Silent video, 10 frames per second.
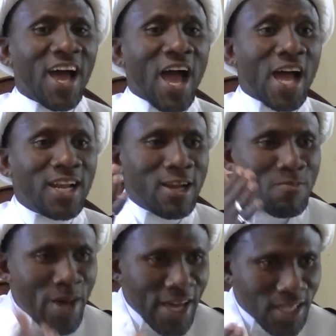
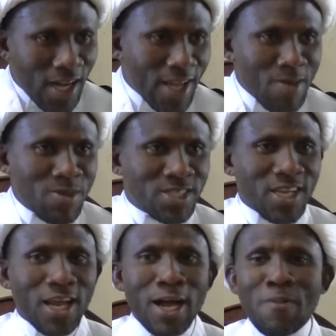Ahlul Bayt alayhi
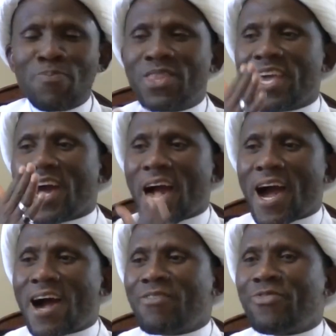salam, they
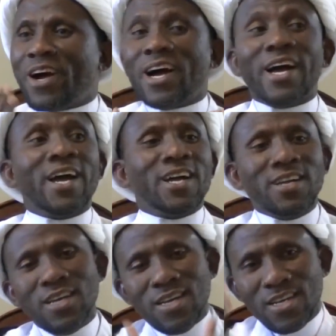have
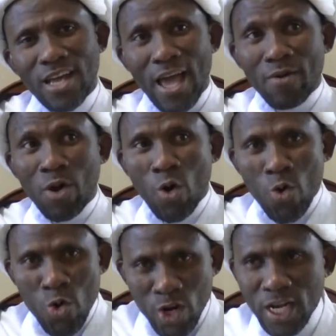a, a
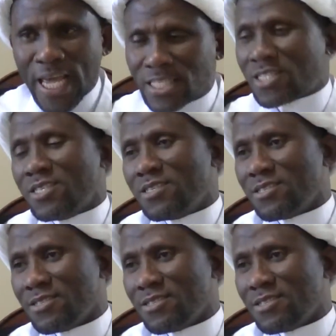whole list